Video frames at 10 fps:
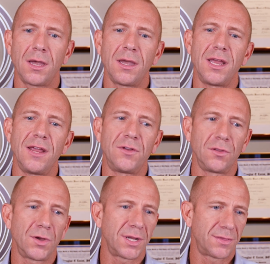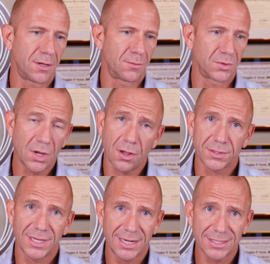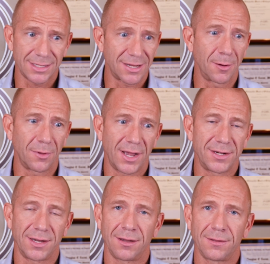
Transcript: And if you look at the results, it is a terrible idea.